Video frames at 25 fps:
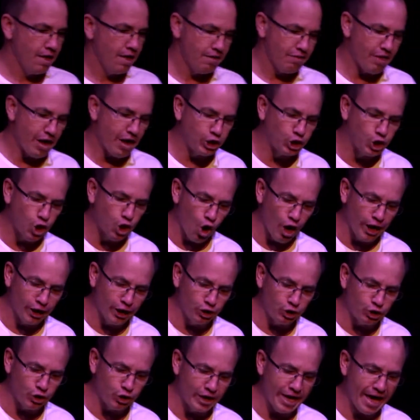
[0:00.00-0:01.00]
they
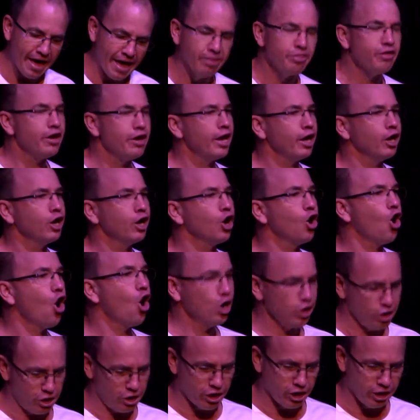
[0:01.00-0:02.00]
joined together
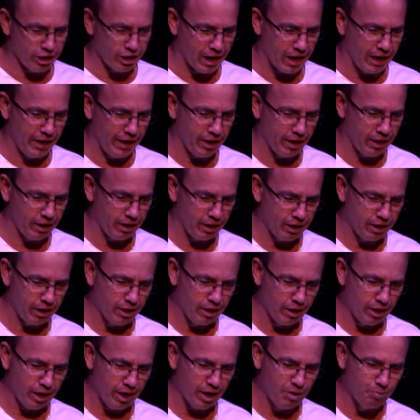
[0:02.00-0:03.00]
constantly
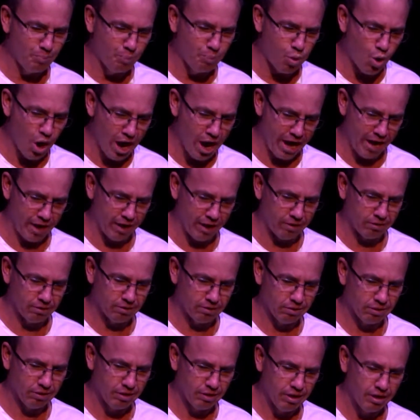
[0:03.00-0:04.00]
in prayer.
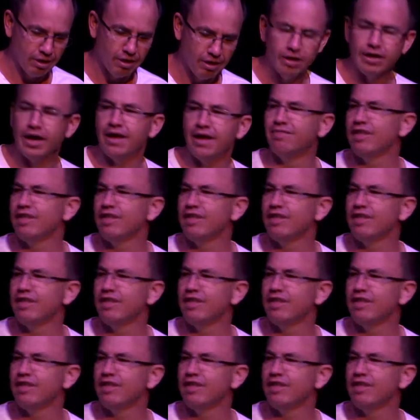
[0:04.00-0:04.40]
And